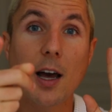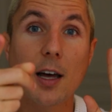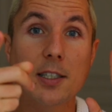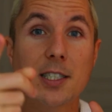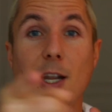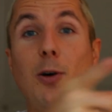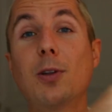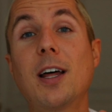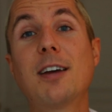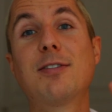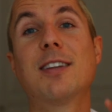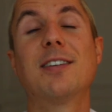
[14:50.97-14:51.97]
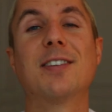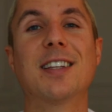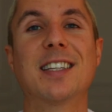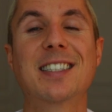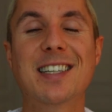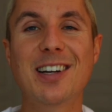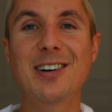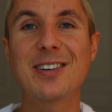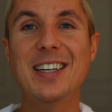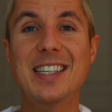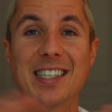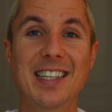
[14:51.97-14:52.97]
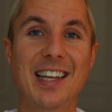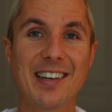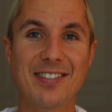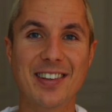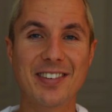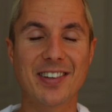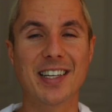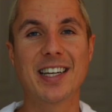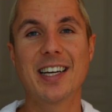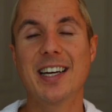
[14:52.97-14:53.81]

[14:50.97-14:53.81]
Slow life living, slow, easy life living.